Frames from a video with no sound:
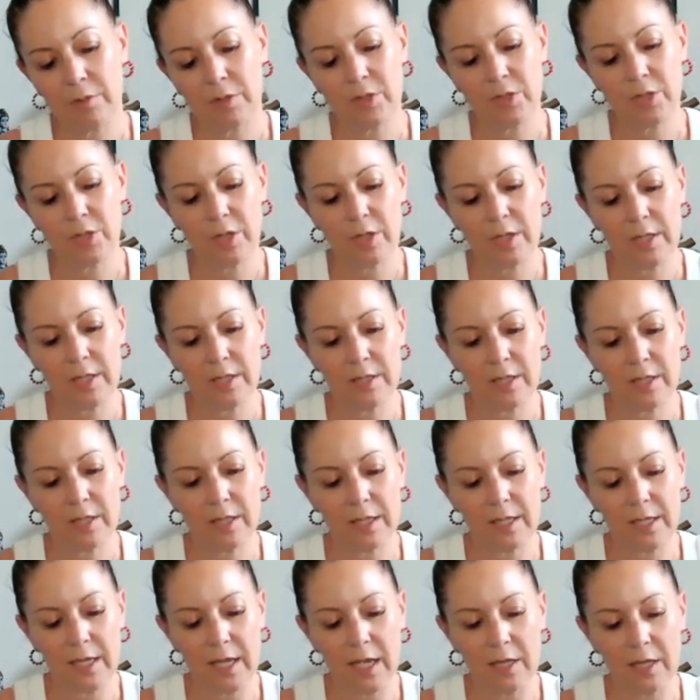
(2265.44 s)
And returning
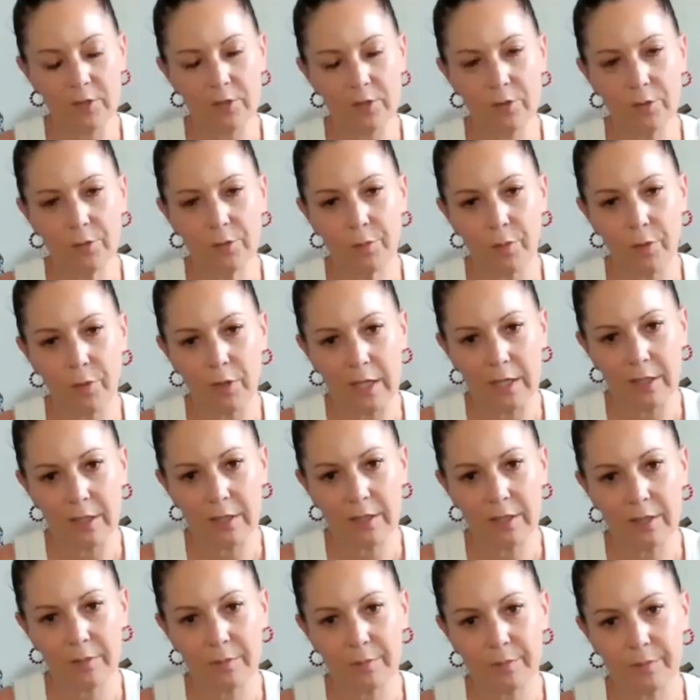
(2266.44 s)
to the natural
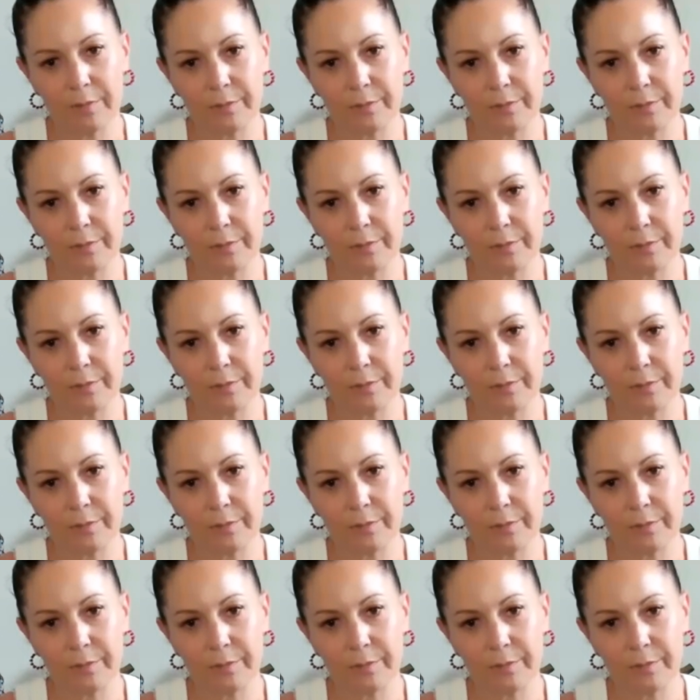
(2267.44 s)
breath.